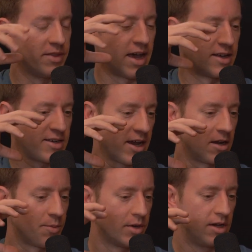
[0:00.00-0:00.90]
That
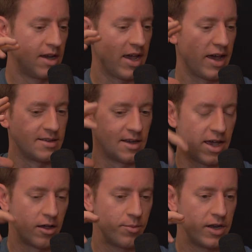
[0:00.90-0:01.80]
type has
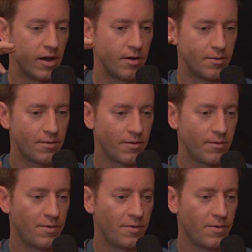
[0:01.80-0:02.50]
an element of